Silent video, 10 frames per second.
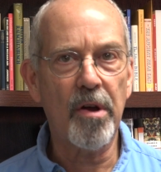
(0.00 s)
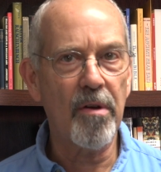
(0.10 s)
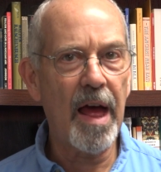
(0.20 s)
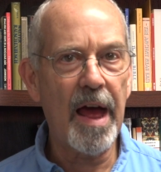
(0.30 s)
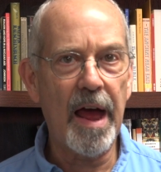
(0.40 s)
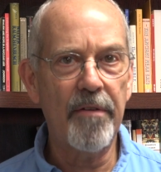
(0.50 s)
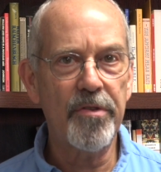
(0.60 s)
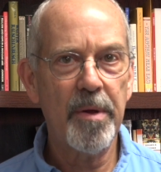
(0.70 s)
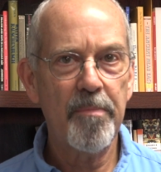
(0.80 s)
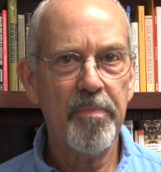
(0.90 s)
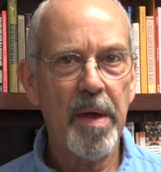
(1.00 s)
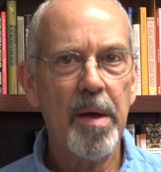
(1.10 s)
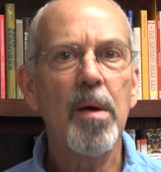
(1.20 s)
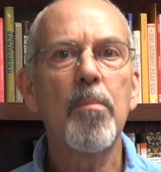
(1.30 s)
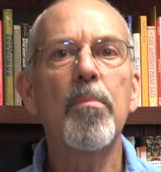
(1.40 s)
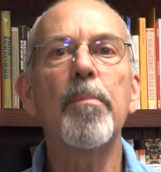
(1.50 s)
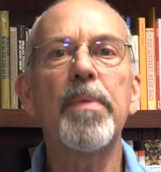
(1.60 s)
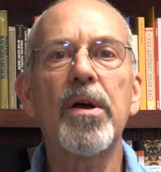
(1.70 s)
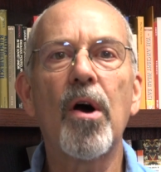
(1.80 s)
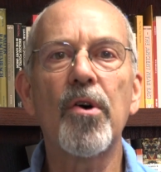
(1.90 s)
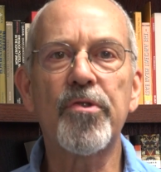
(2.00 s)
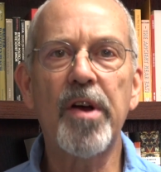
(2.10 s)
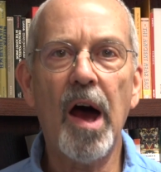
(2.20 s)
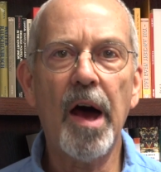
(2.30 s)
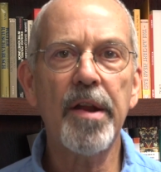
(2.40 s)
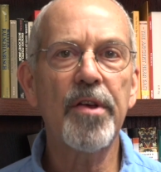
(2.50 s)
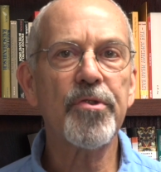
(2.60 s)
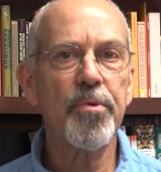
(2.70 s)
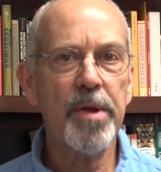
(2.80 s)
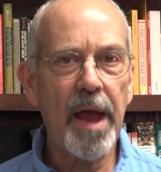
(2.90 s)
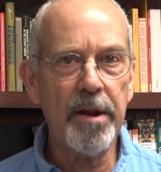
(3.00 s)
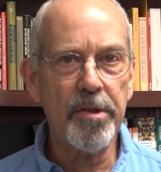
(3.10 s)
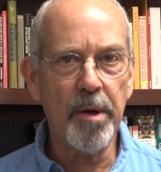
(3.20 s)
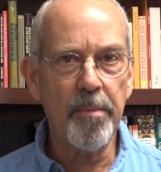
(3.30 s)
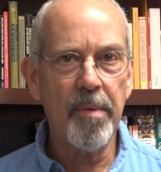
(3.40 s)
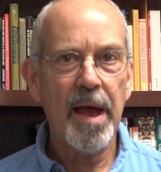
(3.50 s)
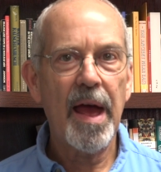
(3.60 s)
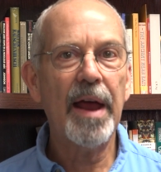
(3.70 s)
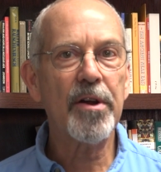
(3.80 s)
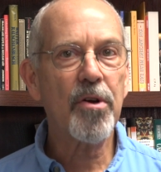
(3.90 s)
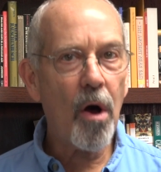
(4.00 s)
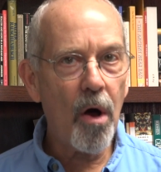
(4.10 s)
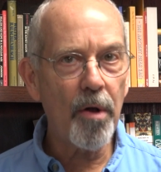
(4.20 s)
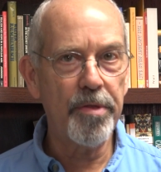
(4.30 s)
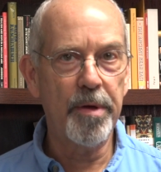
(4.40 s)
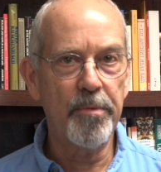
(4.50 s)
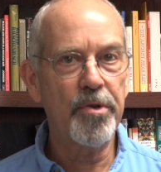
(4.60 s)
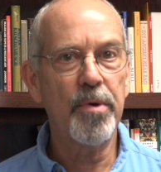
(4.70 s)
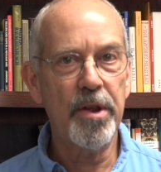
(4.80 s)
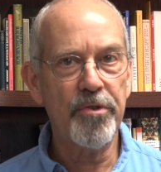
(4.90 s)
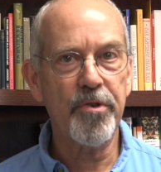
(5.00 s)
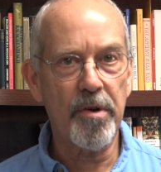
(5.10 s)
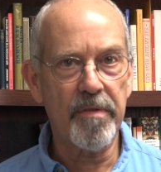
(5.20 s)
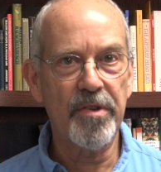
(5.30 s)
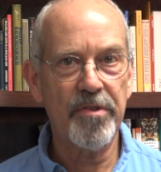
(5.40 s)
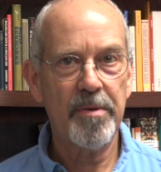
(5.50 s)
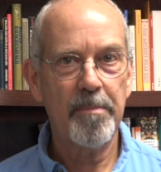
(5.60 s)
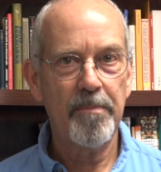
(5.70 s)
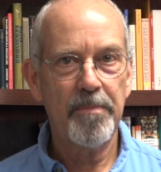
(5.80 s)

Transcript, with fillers: their lives, but because God has created them and called them to his service.